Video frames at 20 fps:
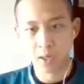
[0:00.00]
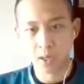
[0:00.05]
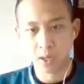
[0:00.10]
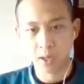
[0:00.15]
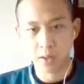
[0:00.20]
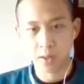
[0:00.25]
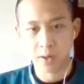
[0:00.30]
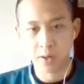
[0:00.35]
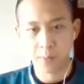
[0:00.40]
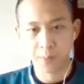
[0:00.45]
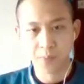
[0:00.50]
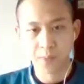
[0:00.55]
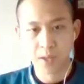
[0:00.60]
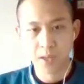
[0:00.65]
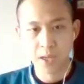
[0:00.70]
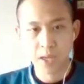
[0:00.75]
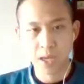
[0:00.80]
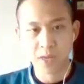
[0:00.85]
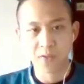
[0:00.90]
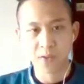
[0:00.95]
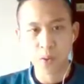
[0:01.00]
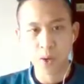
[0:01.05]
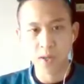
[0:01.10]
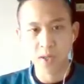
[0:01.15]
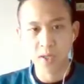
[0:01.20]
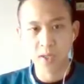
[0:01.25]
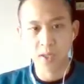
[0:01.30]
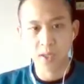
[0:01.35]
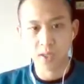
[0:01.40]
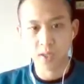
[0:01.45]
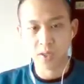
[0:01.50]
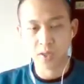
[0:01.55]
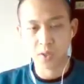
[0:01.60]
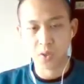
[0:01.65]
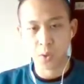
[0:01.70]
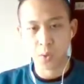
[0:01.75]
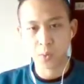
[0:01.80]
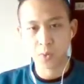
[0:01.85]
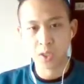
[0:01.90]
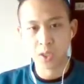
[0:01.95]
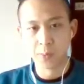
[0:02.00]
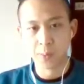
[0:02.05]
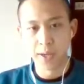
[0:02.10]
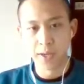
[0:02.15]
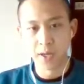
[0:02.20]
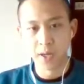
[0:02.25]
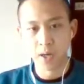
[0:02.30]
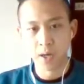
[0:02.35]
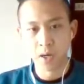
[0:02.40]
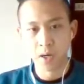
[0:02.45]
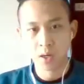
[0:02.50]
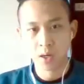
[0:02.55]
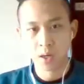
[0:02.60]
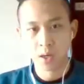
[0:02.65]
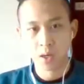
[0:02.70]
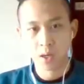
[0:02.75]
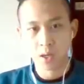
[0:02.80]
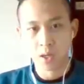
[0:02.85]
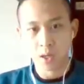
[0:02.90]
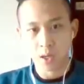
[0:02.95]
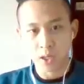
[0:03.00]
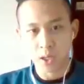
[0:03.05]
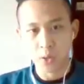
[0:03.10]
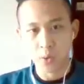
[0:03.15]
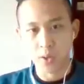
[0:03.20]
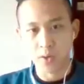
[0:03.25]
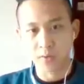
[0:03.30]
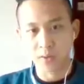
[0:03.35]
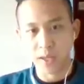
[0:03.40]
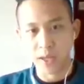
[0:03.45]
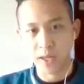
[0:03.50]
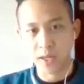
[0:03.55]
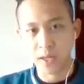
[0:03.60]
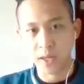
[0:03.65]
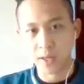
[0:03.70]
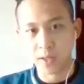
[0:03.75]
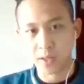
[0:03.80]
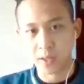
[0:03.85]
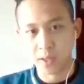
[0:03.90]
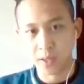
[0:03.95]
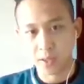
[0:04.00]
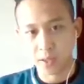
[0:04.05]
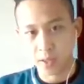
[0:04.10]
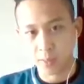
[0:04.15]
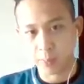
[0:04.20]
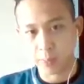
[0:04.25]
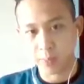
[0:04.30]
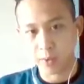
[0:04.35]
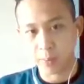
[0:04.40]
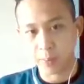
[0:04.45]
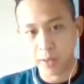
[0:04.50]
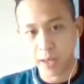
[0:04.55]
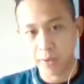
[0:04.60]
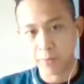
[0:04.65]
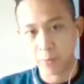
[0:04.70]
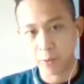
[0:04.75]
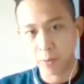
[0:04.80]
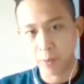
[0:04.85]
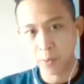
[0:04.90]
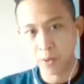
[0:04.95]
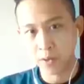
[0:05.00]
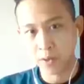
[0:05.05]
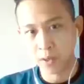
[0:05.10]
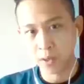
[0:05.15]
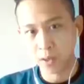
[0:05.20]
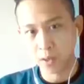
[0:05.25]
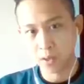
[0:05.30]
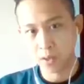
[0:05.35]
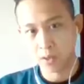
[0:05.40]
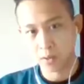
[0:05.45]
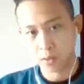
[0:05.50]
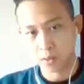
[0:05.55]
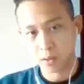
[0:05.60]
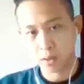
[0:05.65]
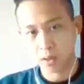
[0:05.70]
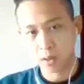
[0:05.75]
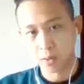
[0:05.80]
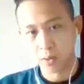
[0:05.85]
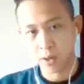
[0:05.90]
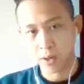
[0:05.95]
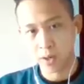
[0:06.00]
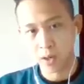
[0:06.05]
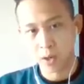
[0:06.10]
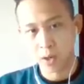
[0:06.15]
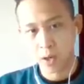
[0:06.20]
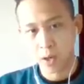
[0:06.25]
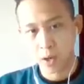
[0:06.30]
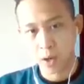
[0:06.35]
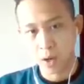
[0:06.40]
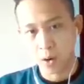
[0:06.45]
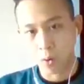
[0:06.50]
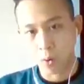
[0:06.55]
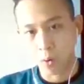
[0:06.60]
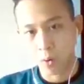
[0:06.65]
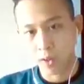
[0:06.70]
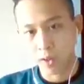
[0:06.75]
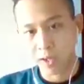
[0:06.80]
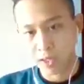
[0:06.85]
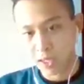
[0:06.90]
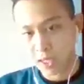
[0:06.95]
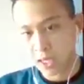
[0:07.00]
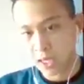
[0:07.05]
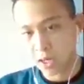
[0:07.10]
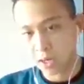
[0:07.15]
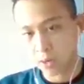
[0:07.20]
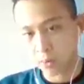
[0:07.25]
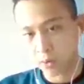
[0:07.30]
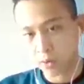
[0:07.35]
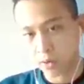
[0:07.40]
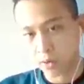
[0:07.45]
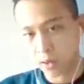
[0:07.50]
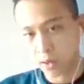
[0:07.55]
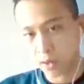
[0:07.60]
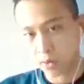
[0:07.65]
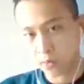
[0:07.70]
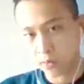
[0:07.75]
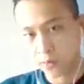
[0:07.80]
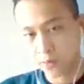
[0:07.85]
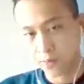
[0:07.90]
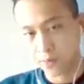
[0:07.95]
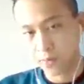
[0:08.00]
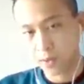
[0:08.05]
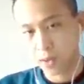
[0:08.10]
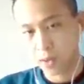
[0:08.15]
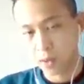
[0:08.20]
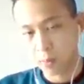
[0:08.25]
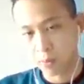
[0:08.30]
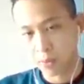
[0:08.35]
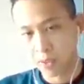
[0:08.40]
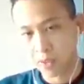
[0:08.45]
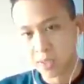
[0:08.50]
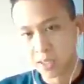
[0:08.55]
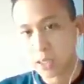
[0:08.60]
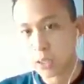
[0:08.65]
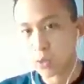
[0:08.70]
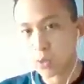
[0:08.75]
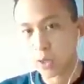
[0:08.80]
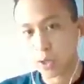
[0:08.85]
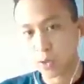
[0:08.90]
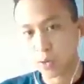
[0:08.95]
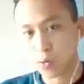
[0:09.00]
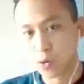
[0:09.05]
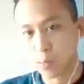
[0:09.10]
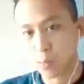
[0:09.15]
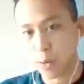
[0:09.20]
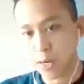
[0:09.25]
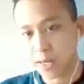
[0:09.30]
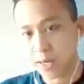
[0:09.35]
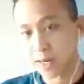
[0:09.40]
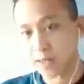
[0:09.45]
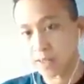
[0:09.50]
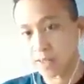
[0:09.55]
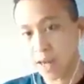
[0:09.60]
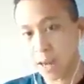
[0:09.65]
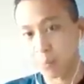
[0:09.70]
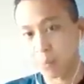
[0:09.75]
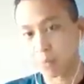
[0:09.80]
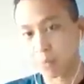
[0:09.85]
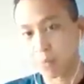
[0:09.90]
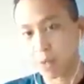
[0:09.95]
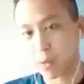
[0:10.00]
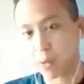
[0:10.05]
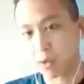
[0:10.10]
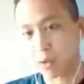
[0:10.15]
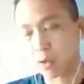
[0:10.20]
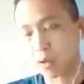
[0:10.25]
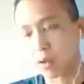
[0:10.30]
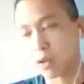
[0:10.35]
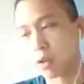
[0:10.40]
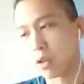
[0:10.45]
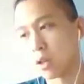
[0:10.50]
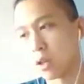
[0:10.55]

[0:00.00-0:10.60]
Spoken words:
here. If you wanted to zone with this back here, you would have landed on the platform with it, right? Or like here with it. But instead you like threw your body on top of me with it.